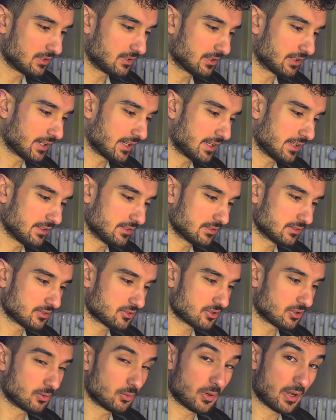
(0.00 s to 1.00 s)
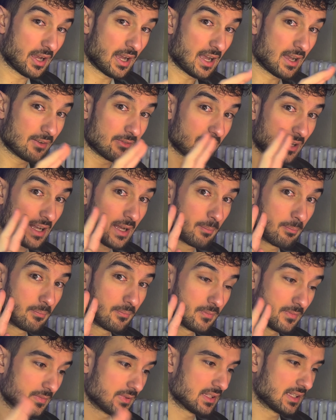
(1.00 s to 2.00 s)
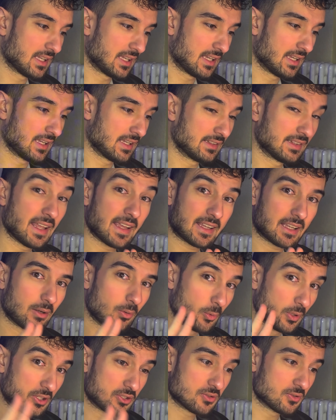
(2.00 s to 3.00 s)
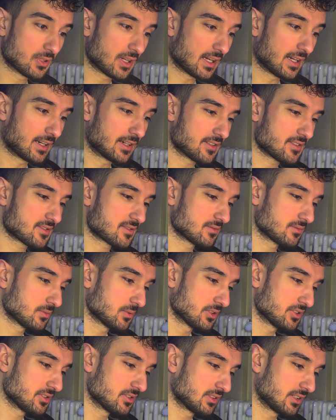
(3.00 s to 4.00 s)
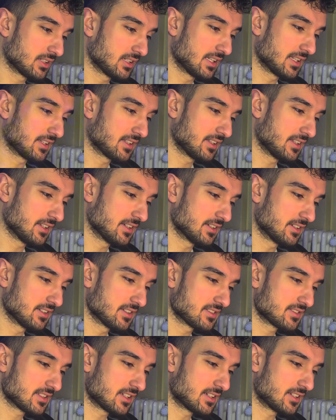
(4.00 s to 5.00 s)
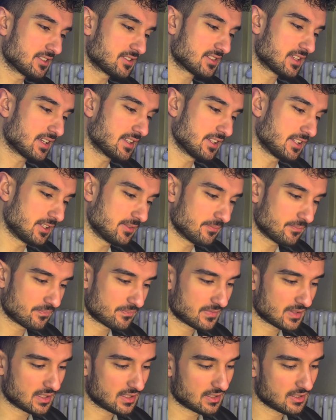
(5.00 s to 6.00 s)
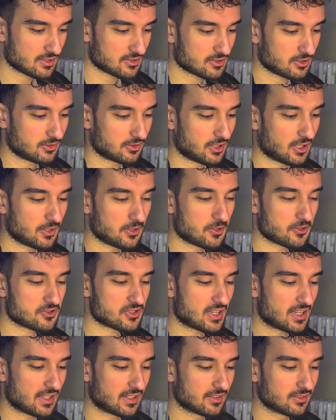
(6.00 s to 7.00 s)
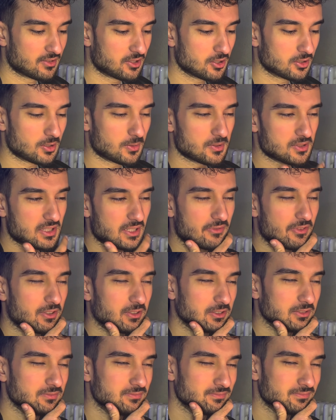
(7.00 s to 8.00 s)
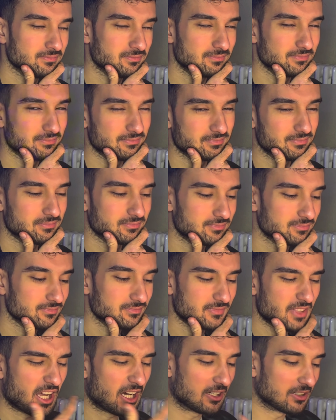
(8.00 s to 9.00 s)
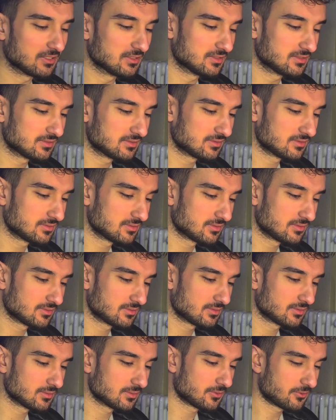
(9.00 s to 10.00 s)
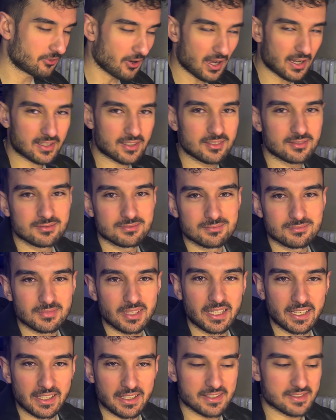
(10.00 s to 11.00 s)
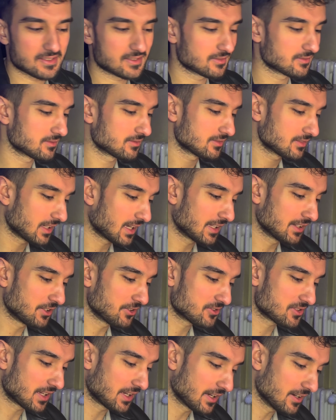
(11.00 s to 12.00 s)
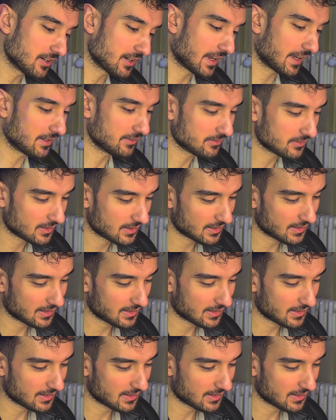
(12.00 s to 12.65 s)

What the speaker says: Okay, so we have a deck with two cards. We click here and start study. So now you say YouTube is difficult. Now, fuck, it is. And you say okay,